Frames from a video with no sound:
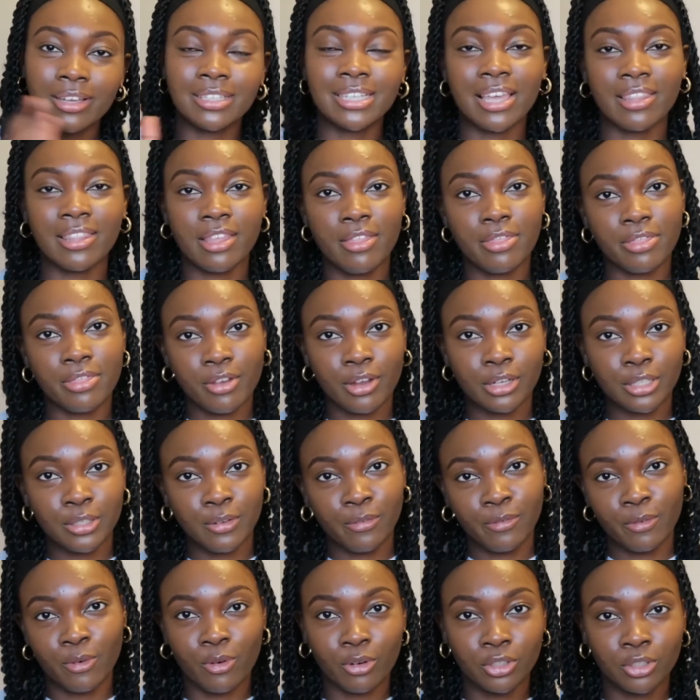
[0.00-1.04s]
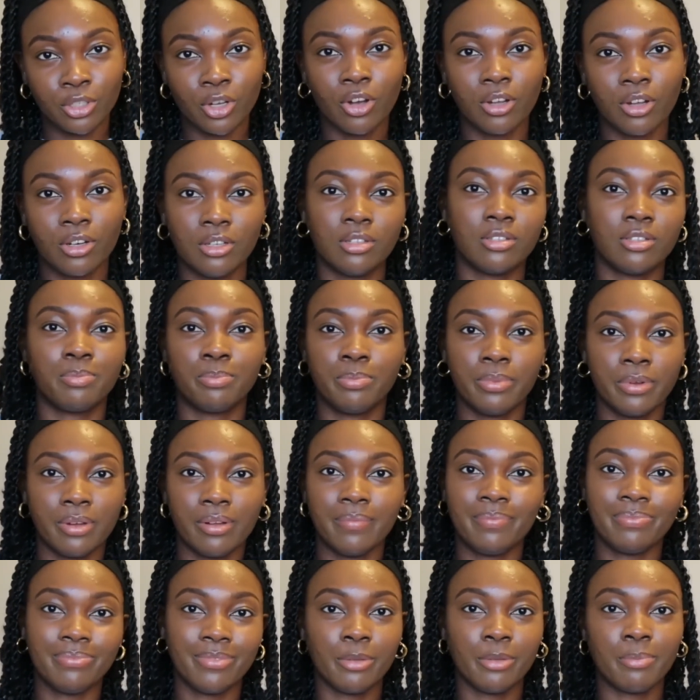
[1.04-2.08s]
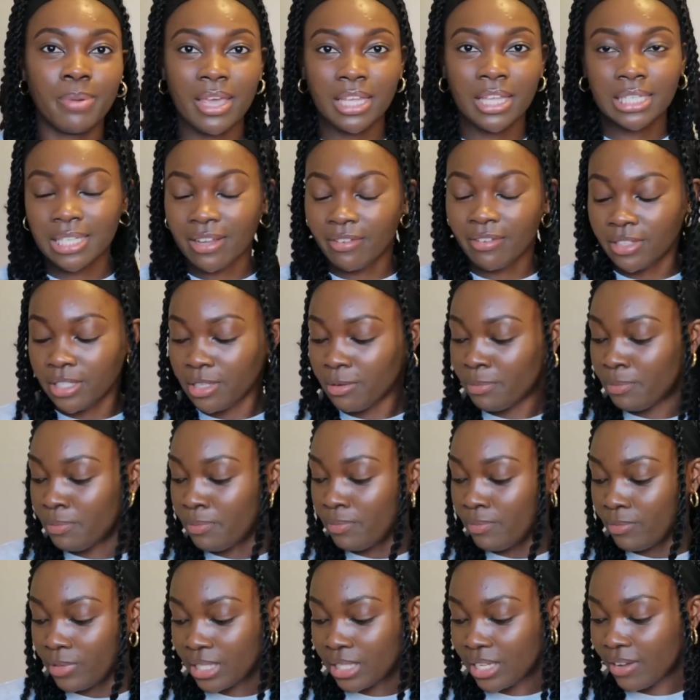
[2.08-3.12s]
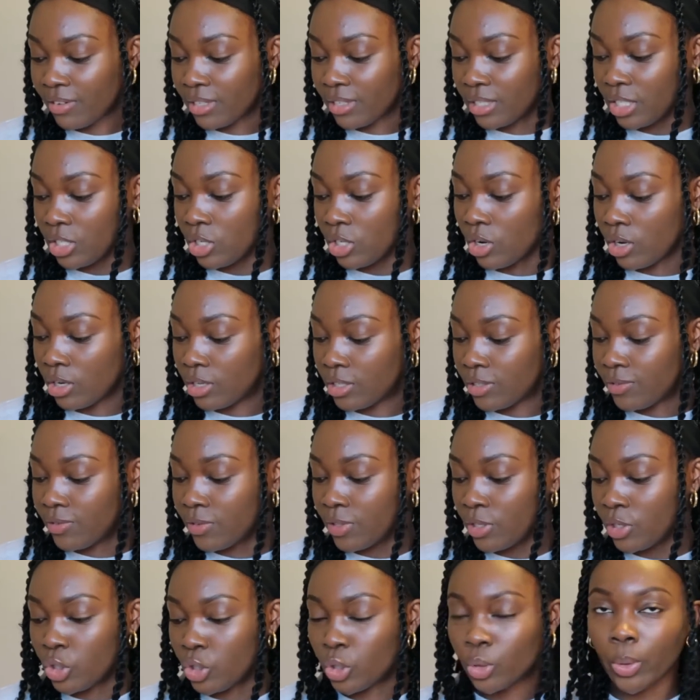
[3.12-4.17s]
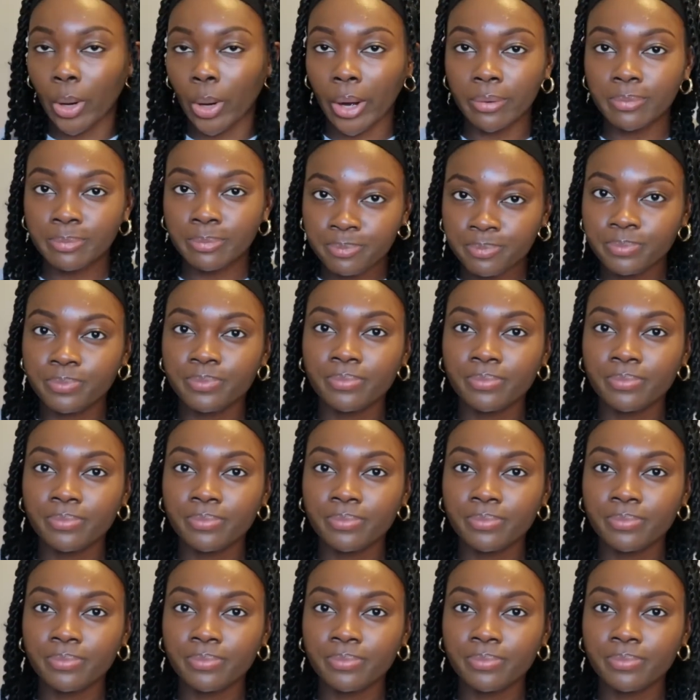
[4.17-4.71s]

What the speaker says: and then $34, but you paid $70 for the duo.